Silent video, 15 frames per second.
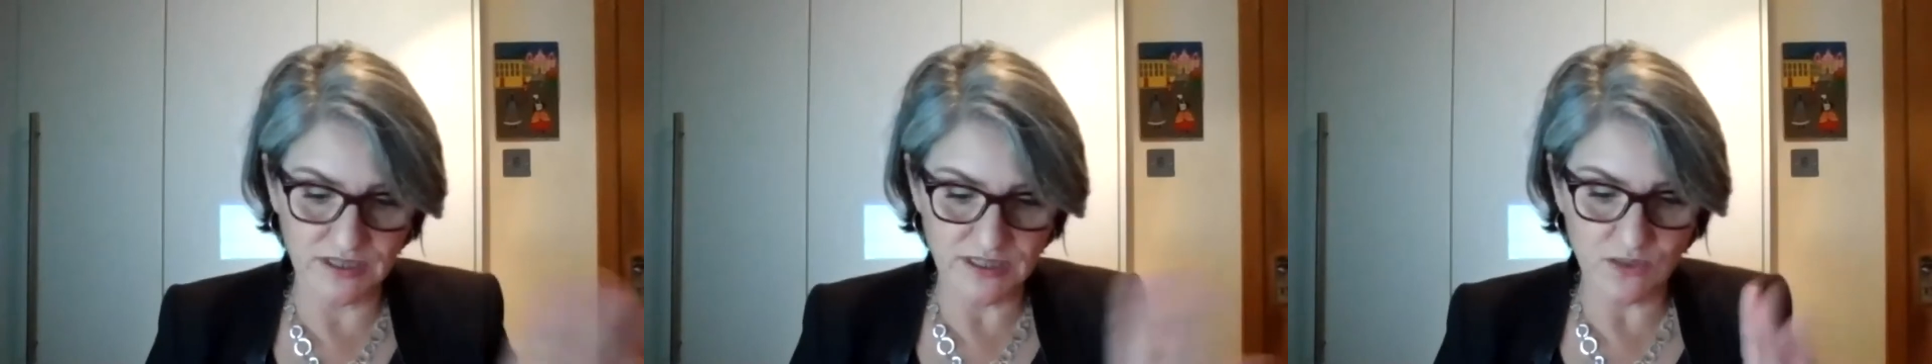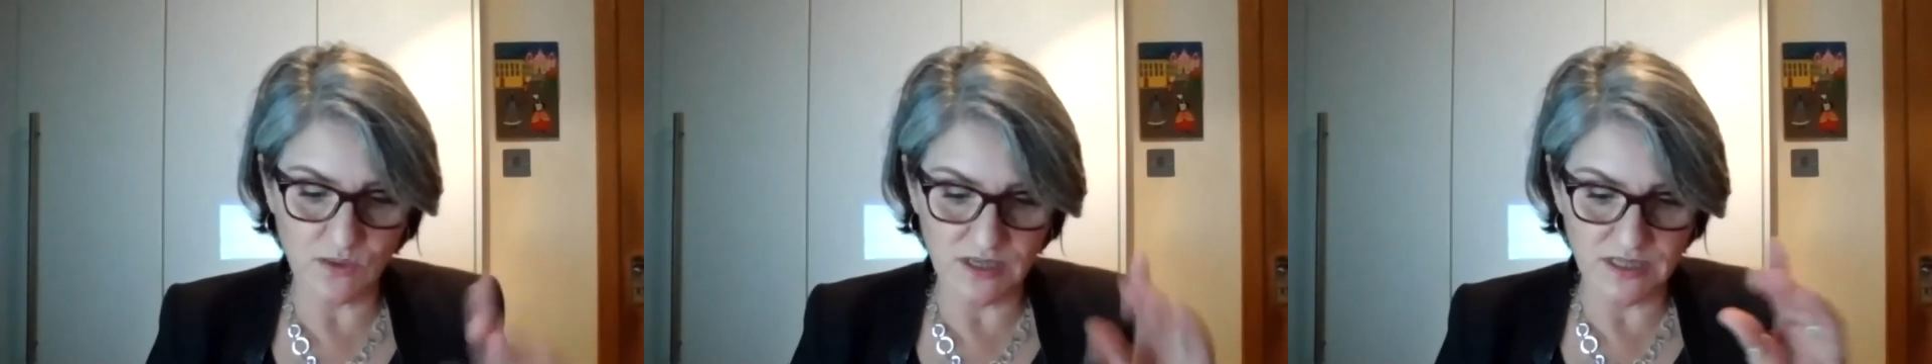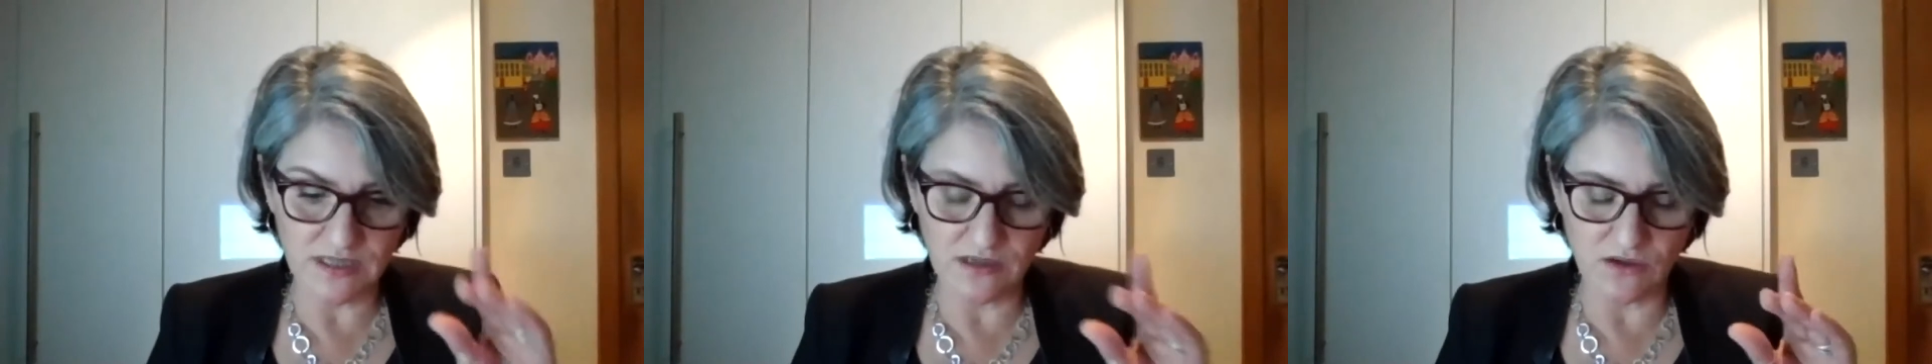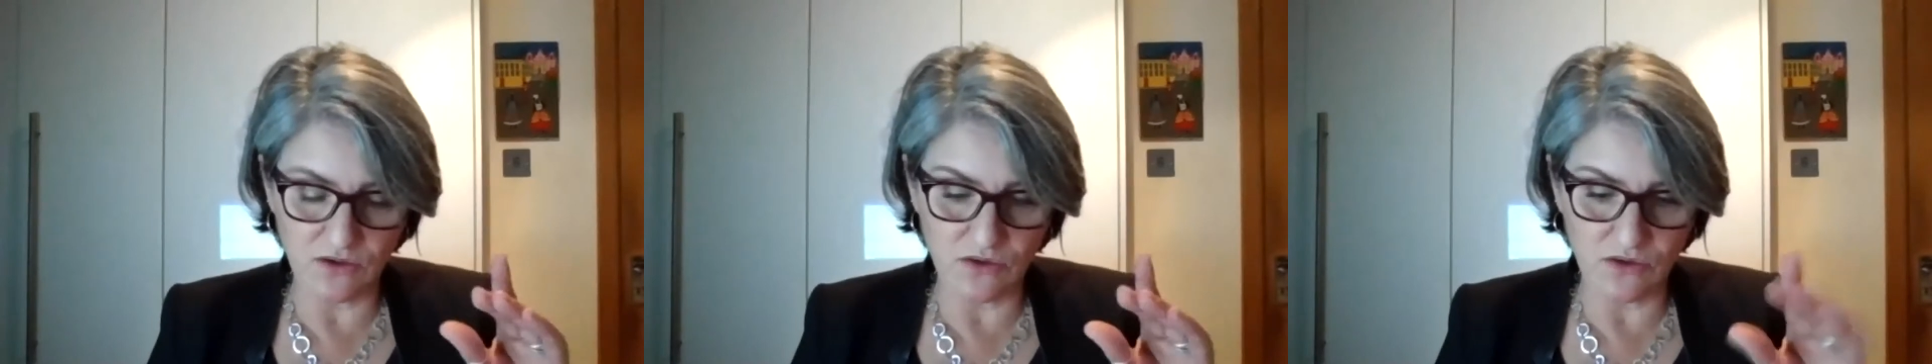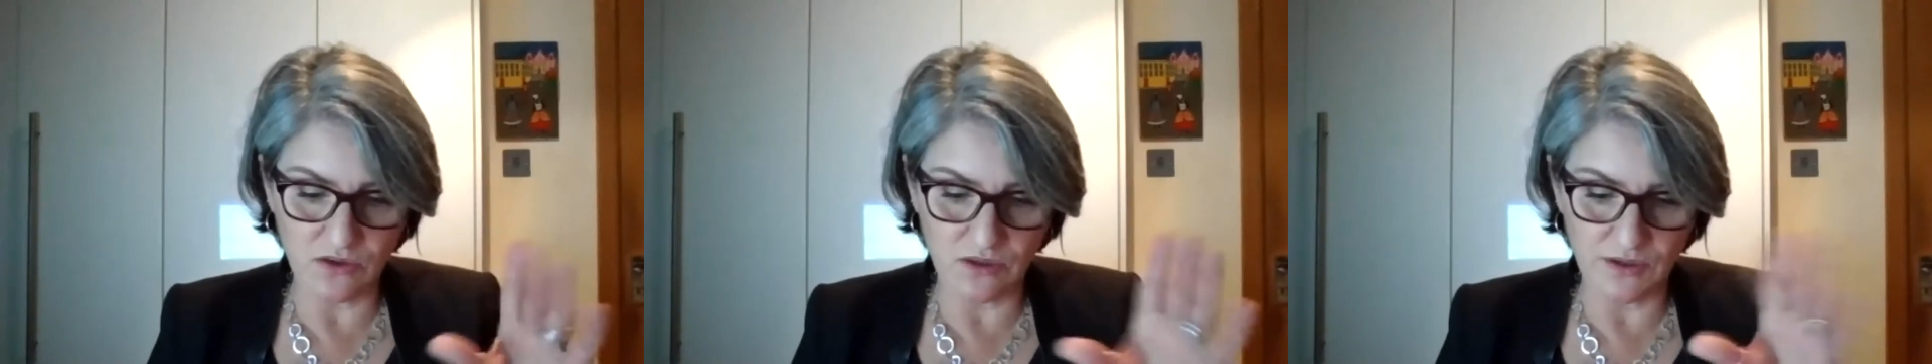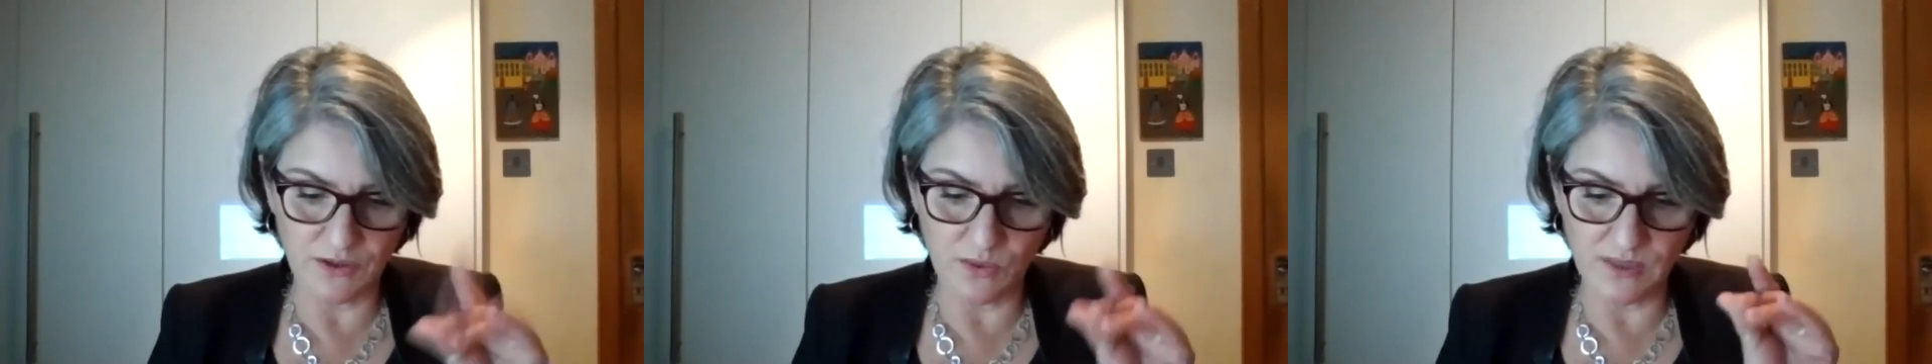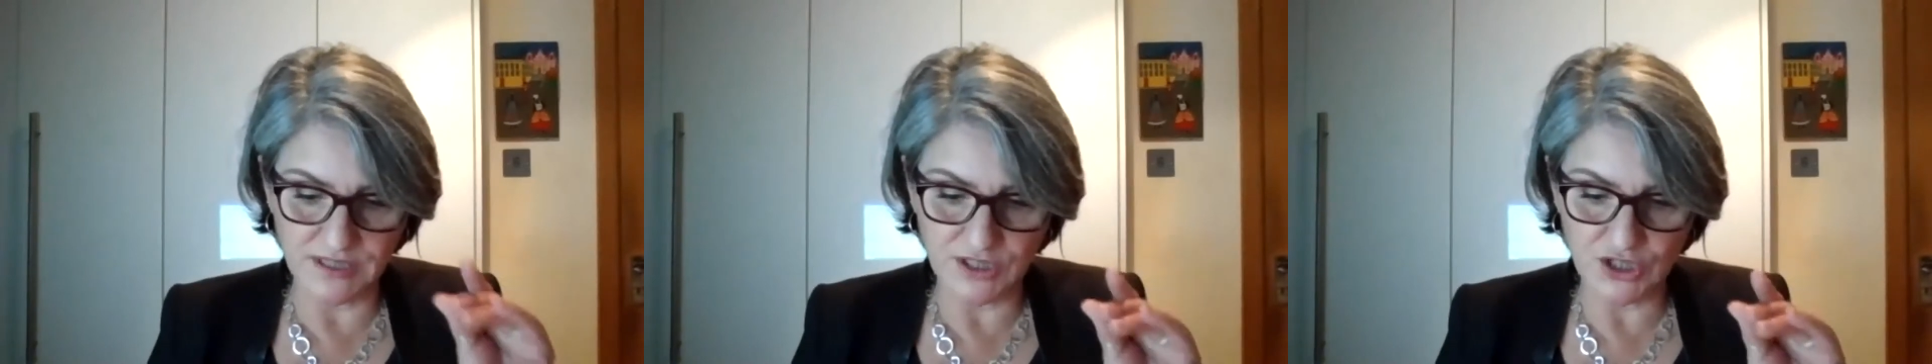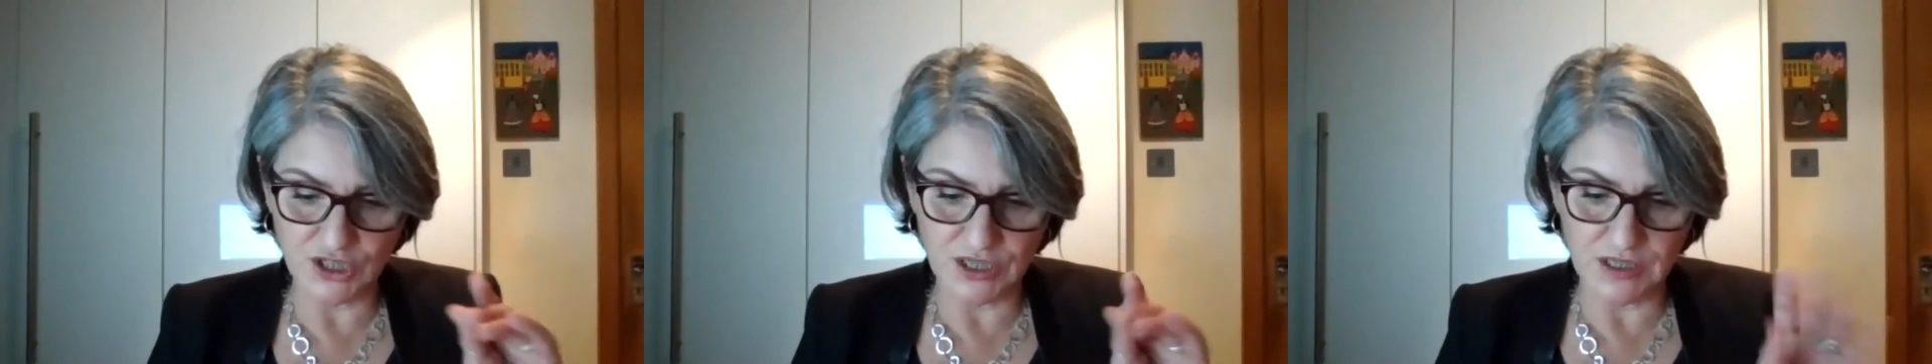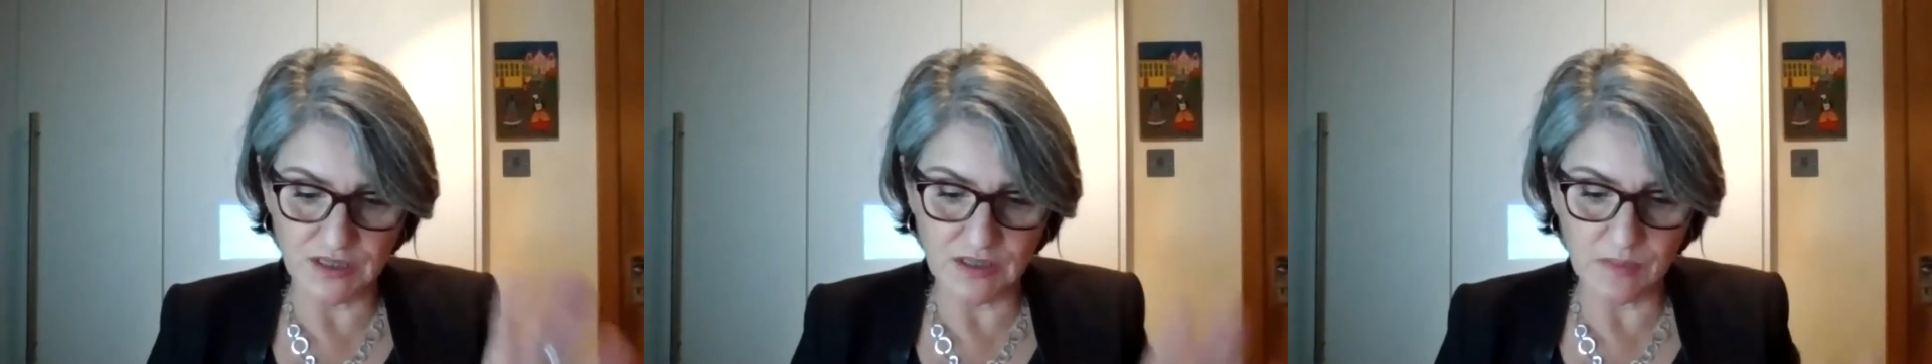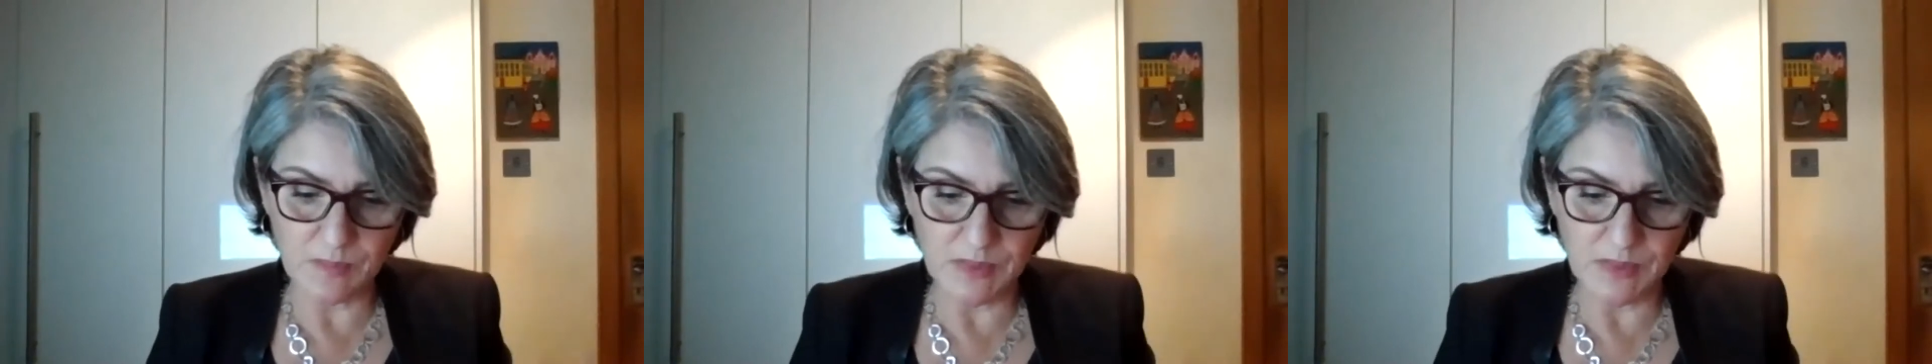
It's quite a long question,